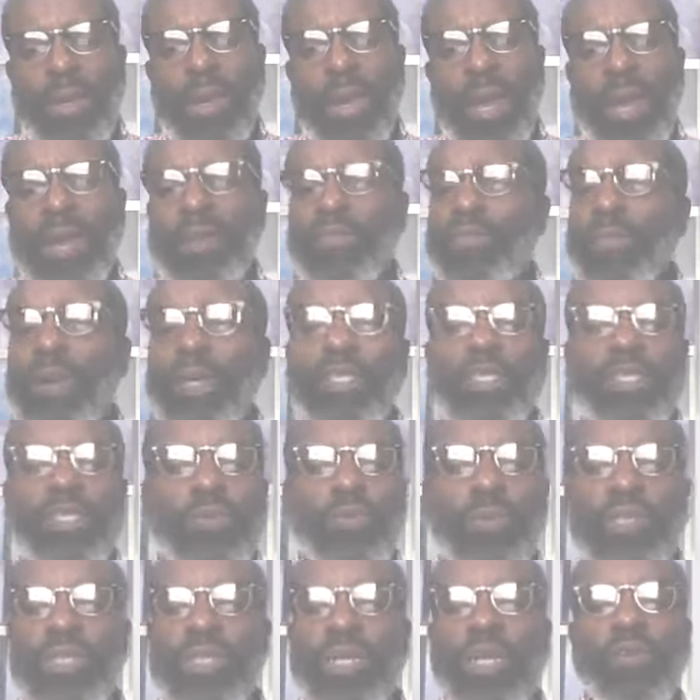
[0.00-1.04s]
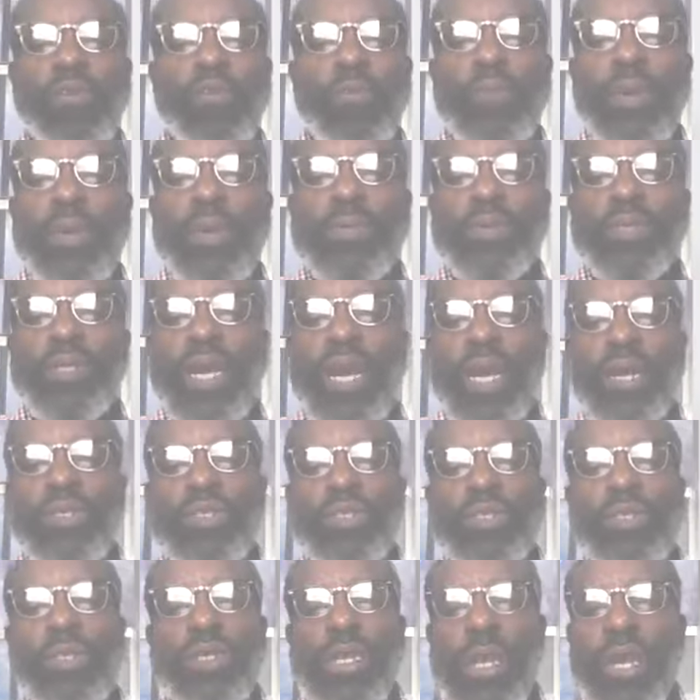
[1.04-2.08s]
As much as we sit over people's
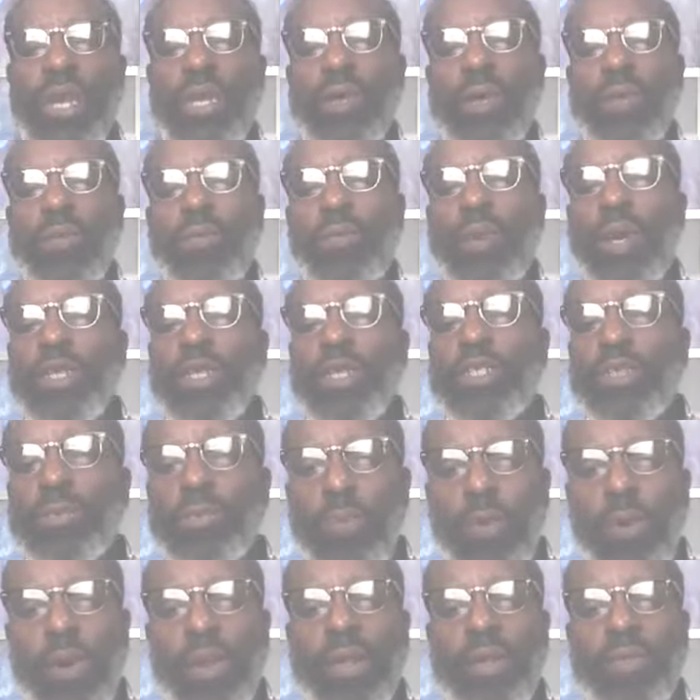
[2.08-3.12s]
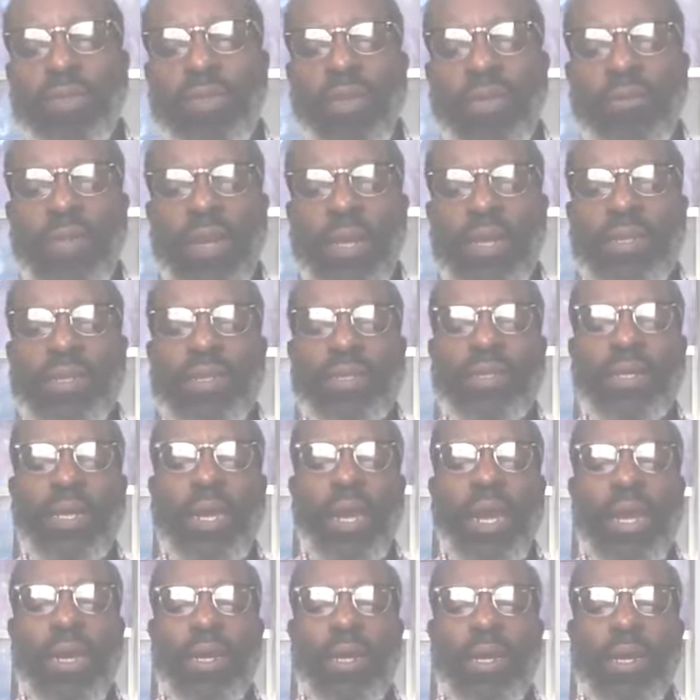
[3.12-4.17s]
houses and, and watch sporting events
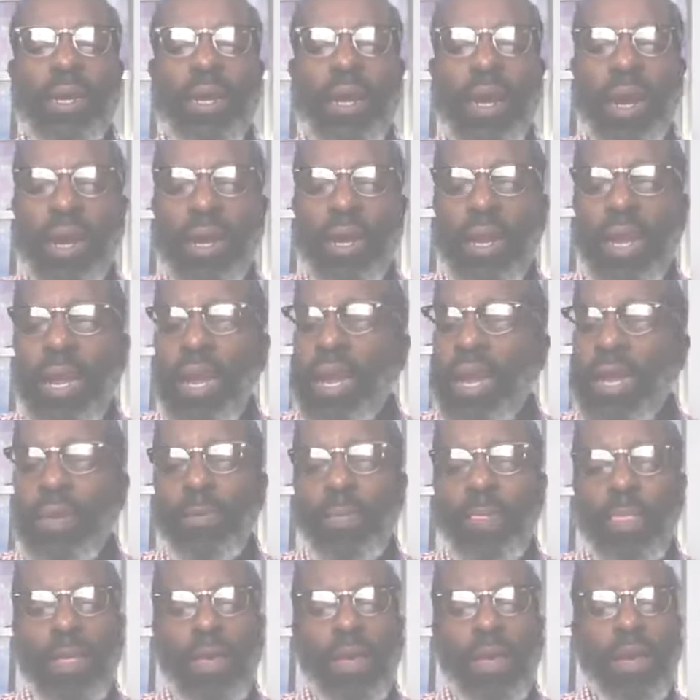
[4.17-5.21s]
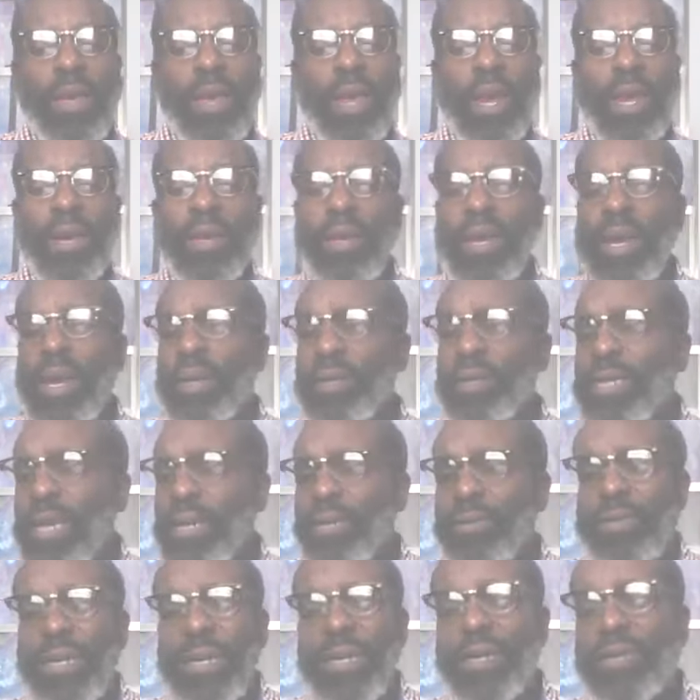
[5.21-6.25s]
and, and eat and, and, and,
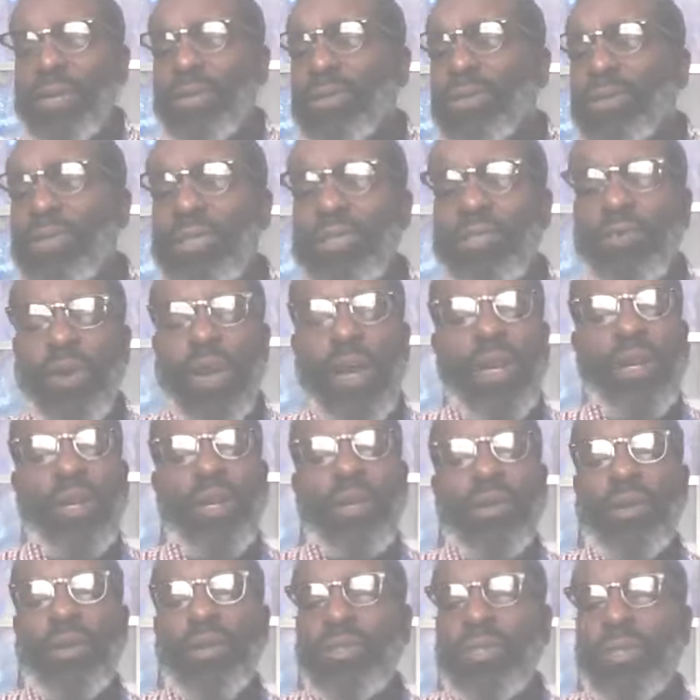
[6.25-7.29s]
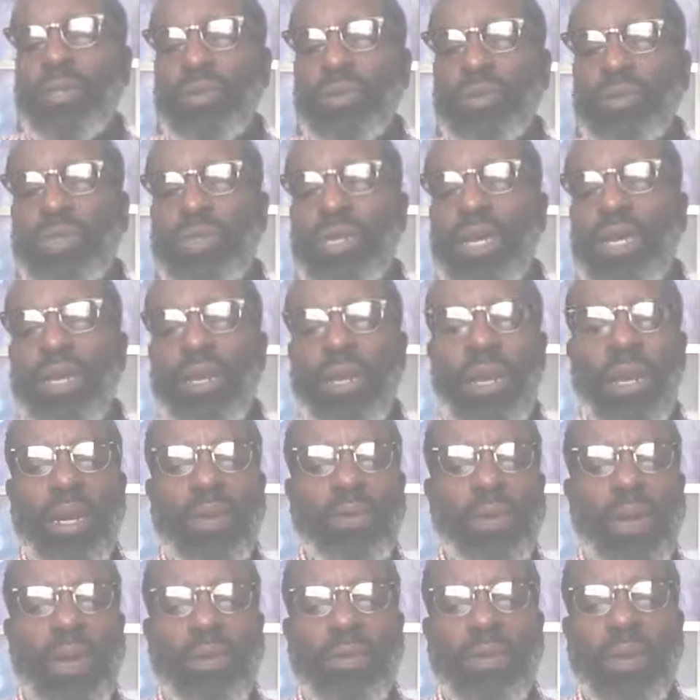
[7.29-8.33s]
and those that drink and those who sit and,
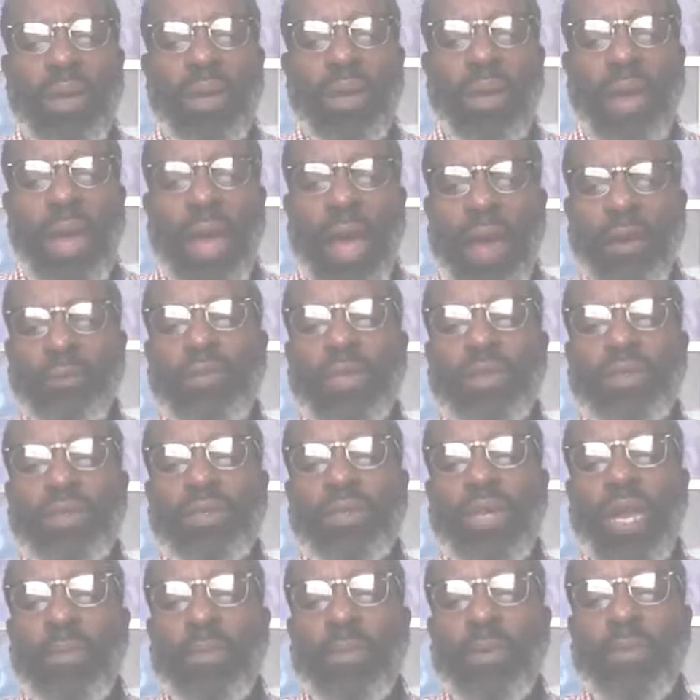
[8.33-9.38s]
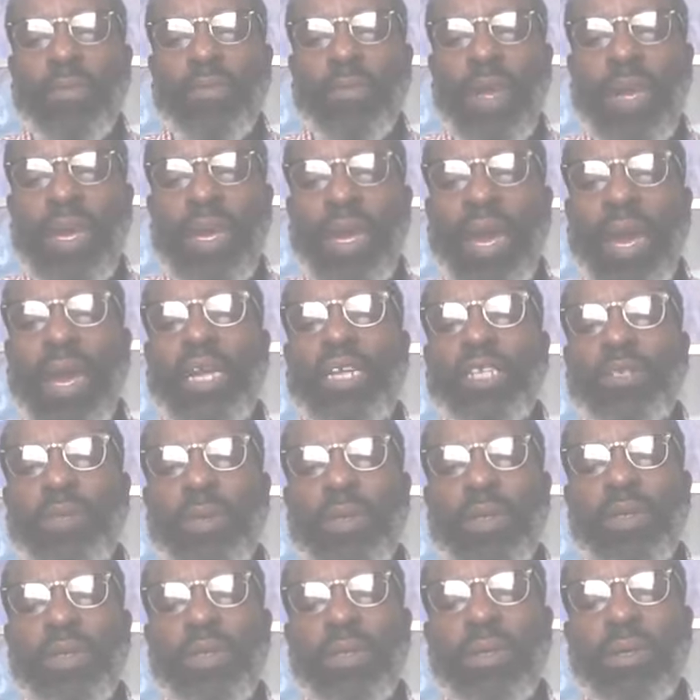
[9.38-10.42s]
and have those type of
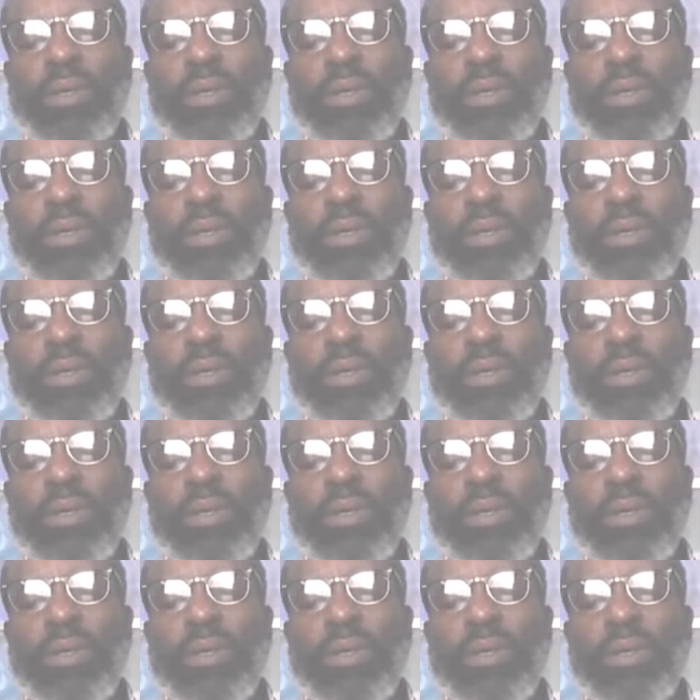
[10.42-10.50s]
engagements.